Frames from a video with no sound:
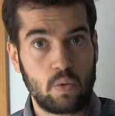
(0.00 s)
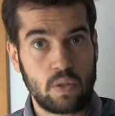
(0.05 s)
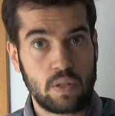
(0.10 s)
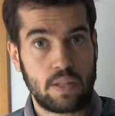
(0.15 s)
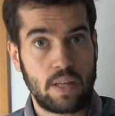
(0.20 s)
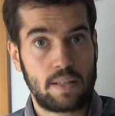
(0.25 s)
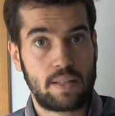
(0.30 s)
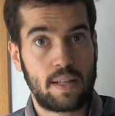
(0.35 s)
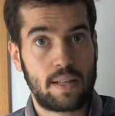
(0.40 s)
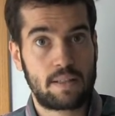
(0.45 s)

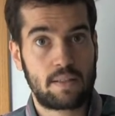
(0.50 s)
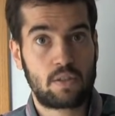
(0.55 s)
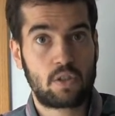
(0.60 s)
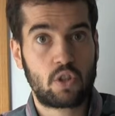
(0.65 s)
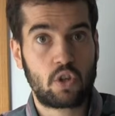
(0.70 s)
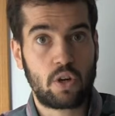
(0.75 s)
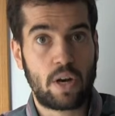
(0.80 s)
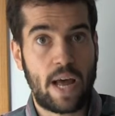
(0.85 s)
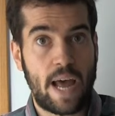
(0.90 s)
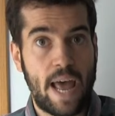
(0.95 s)
that's
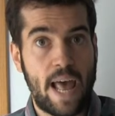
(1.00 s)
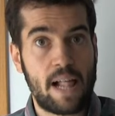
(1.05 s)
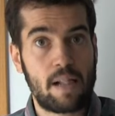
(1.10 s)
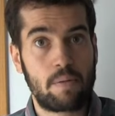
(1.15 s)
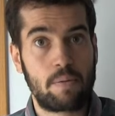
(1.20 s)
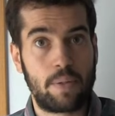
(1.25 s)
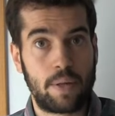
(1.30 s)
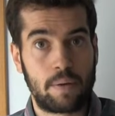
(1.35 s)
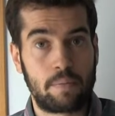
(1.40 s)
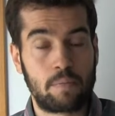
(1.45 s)
gonna
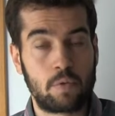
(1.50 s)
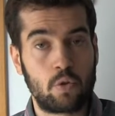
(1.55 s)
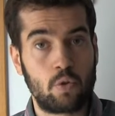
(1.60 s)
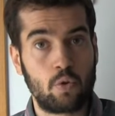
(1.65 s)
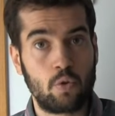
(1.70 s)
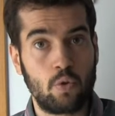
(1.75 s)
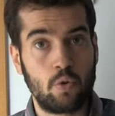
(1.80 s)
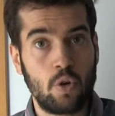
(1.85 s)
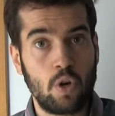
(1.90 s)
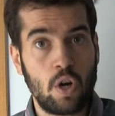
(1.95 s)
help them
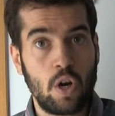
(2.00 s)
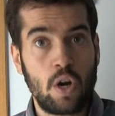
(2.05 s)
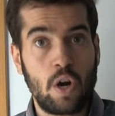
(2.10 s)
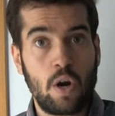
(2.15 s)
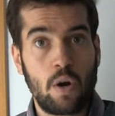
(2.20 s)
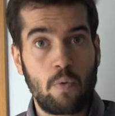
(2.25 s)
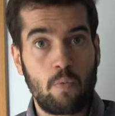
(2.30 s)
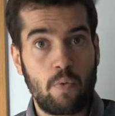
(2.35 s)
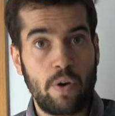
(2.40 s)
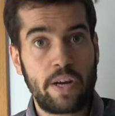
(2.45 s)
to
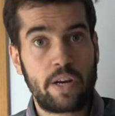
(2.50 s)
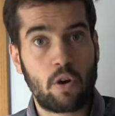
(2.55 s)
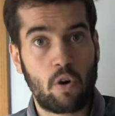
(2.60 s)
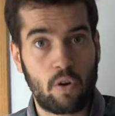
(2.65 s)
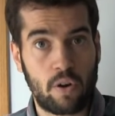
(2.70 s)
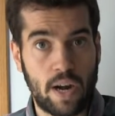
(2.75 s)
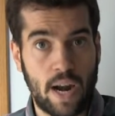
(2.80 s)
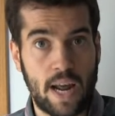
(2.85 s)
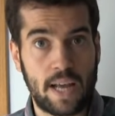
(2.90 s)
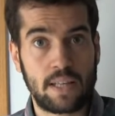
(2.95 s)

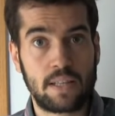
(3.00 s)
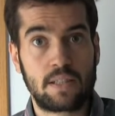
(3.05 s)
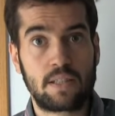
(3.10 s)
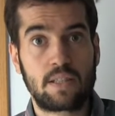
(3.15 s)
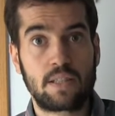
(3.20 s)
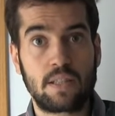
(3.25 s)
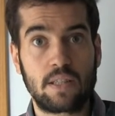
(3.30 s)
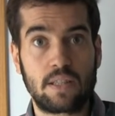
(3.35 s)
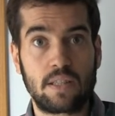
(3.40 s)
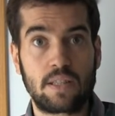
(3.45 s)

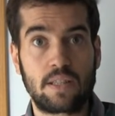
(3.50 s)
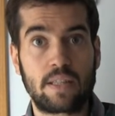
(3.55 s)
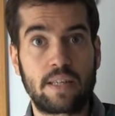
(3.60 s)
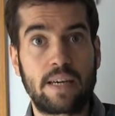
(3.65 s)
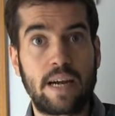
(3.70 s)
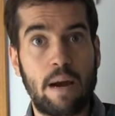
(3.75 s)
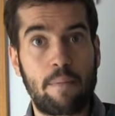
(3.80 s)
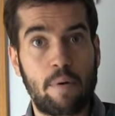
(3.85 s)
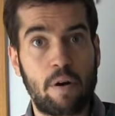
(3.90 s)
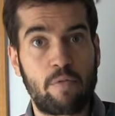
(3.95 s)
recognize
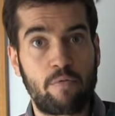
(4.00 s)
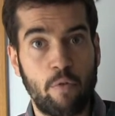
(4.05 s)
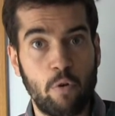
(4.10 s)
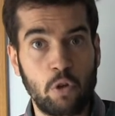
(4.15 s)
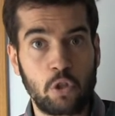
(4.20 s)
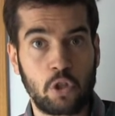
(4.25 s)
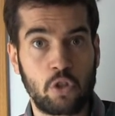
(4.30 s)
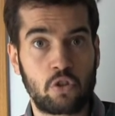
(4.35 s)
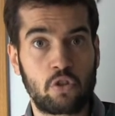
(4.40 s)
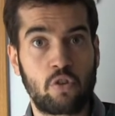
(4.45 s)
grammar
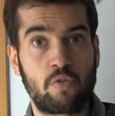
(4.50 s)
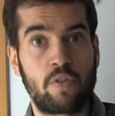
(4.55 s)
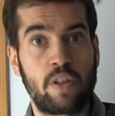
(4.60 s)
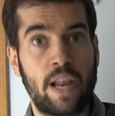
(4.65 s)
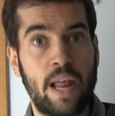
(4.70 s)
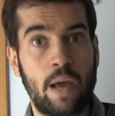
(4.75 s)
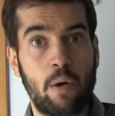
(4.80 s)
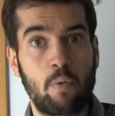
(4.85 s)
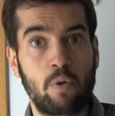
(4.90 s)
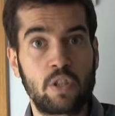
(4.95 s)
functions of the
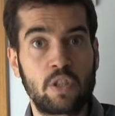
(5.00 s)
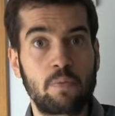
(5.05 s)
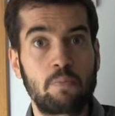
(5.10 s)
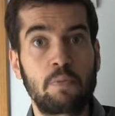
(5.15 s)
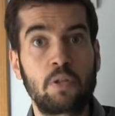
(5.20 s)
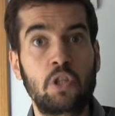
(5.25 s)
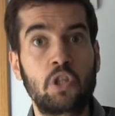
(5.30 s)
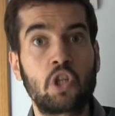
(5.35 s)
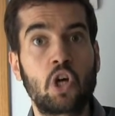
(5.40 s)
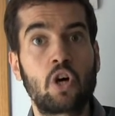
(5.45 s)
language,
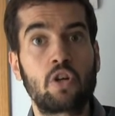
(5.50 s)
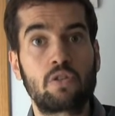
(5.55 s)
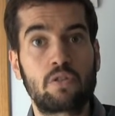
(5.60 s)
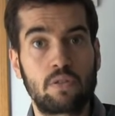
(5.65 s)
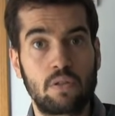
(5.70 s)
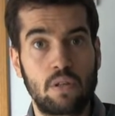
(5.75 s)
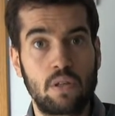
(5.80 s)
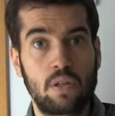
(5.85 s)
but not